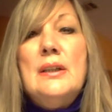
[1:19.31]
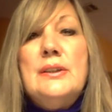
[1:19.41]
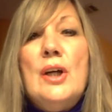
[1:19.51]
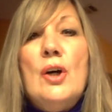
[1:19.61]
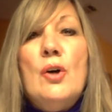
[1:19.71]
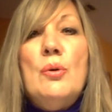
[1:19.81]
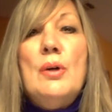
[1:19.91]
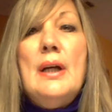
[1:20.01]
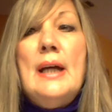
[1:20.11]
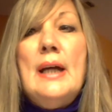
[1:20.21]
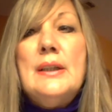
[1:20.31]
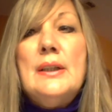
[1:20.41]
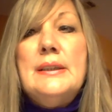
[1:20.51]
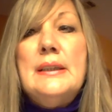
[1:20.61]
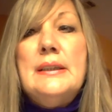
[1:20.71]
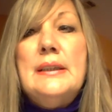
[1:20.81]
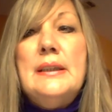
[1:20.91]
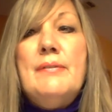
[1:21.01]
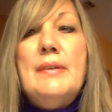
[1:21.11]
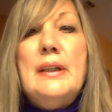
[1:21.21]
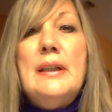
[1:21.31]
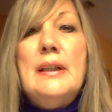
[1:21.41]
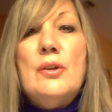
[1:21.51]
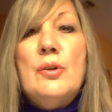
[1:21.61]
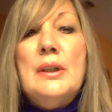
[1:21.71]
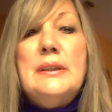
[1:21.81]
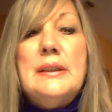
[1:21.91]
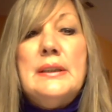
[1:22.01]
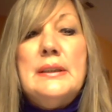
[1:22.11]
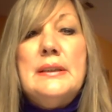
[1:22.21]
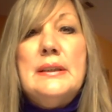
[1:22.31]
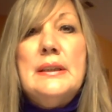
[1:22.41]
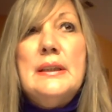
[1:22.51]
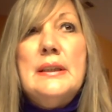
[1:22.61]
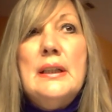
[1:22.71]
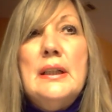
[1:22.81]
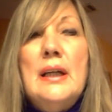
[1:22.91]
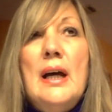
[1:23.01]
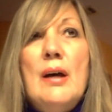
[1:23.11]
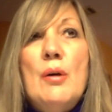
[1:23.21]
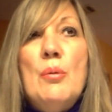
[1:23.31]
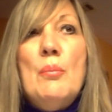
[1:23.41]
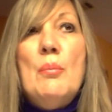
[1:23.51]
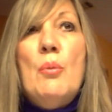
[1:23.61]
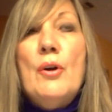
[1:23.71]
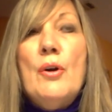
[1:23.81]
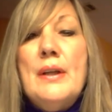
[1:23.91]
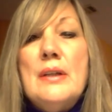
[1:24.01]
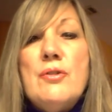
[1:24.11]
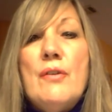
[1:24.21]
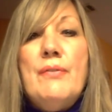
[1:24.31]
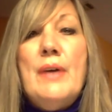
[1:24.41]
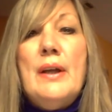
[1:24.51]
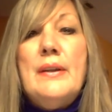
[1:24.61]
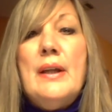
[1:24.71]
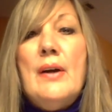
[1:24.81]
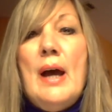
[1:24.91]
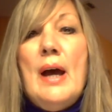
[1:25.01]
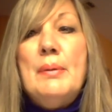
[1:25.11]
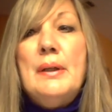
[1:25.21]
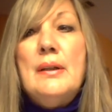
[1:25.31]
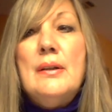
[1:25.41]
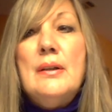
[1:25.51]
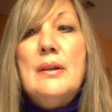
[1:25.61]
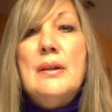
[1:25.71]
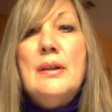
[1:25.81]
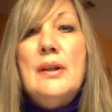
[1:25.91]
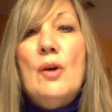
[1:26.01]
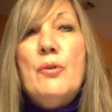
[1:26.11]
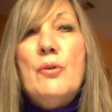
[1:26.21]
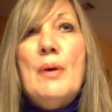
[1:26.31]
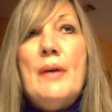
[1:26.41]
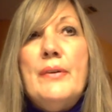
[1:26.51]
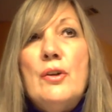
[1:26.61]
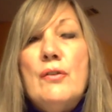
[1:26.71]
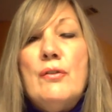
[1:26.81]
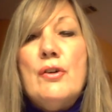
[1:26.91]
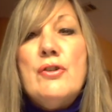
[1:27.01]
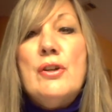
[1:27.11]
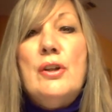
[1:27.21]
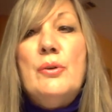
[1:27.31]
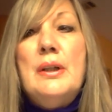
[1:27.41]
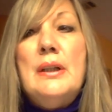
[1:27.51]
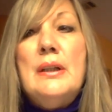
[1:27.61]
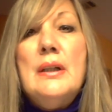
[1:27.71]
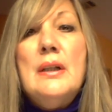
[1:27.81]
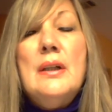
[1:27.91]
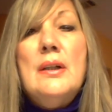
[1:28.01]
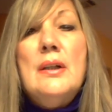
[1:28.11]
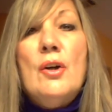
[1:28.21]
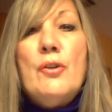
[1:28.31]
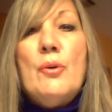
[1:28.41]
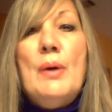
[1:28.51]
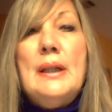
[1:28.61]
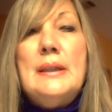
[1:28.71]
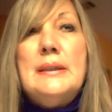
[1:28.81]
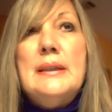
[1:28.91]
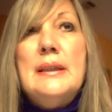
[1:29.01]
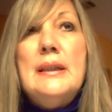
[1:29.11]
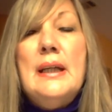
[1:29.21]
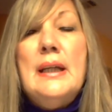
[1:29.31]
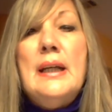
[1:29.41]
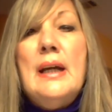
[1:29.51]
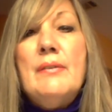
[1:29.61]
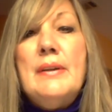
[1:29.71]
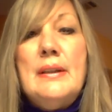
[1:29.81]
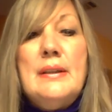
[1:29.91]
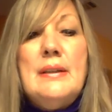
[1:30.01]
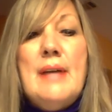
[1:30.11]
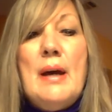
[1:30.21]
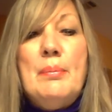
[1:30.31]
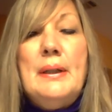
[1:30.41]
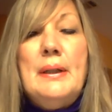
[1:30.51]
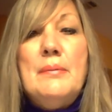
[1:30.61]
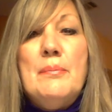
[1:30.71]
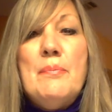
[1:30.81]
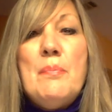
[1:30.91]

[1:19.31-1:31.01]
So as our sensitivity increases, more things are felt that are happening, you know, throughout the universe, including earthquakes and everything that's happening.